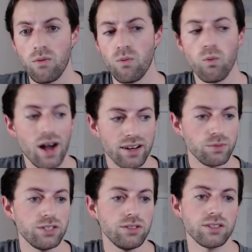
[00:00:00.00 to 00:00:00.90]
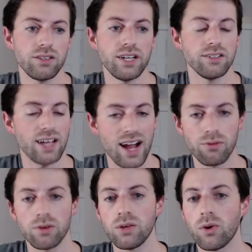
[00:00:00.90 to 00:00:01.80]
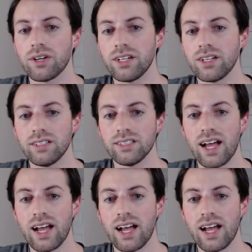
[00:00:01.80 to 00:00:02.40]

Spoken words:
Why did we choose our layers? How are we working on this?